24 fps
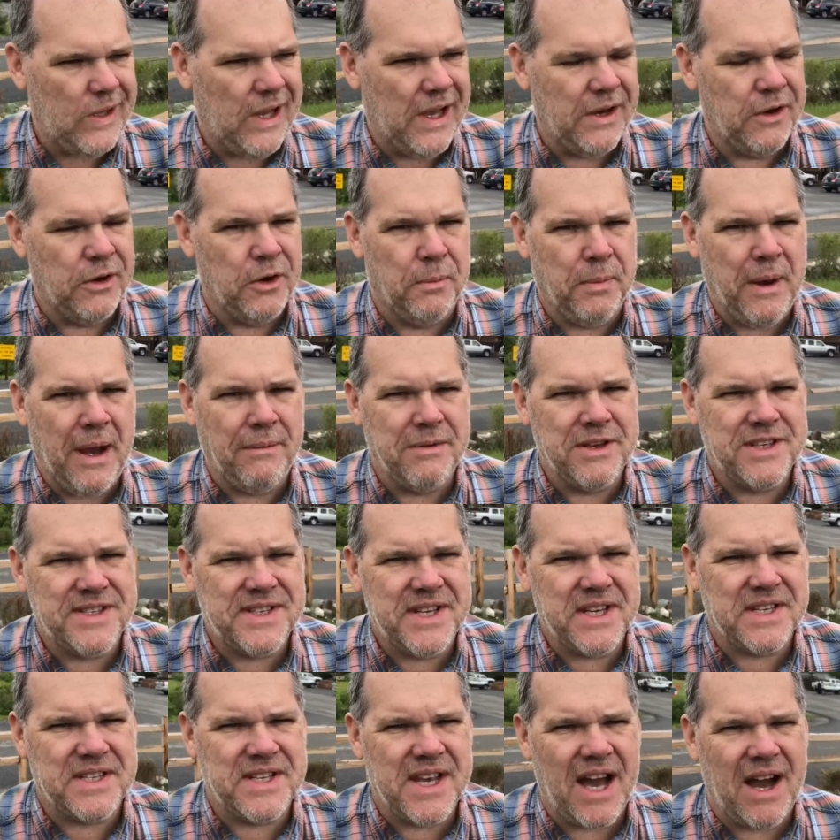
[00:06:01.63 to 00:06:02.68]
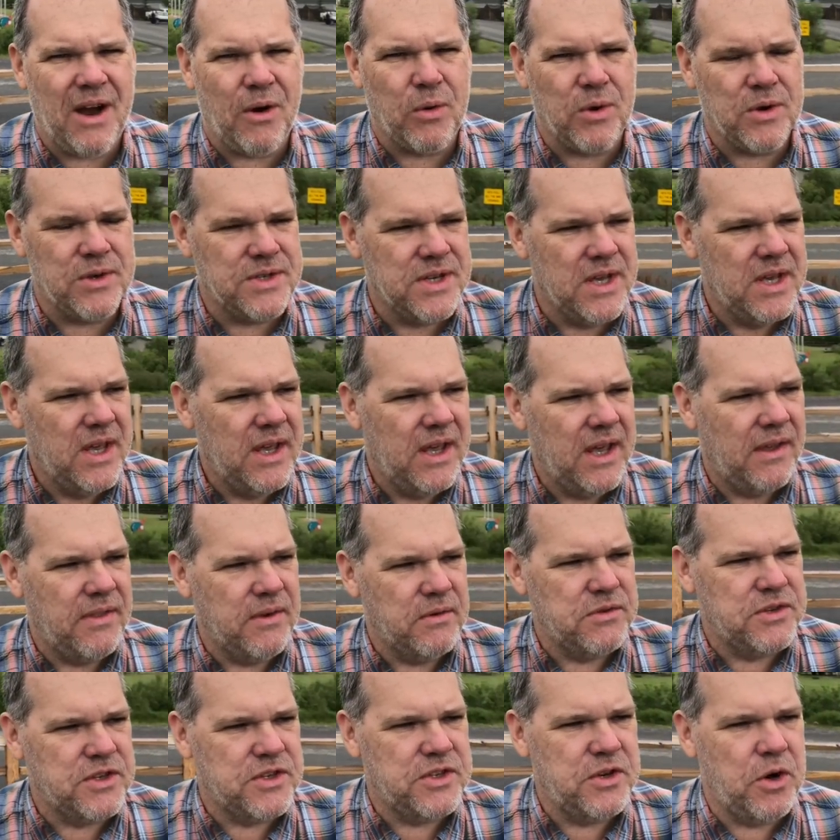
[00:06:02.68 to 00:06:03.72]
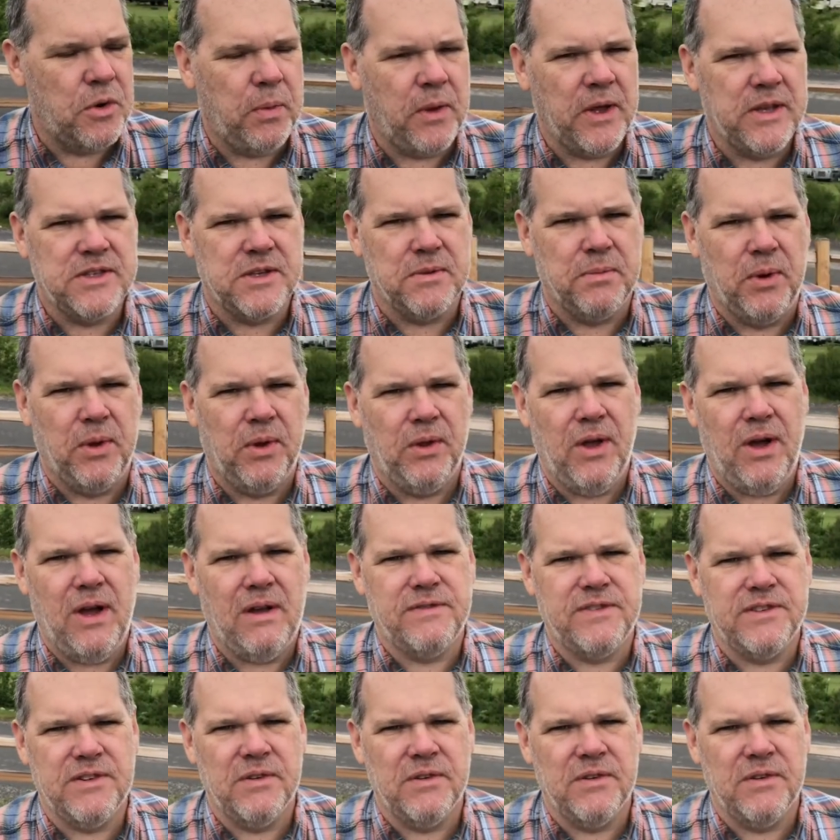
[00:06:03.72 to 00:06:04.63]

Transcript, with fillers: I don't know, probably six hours, and there was just no place to pull off.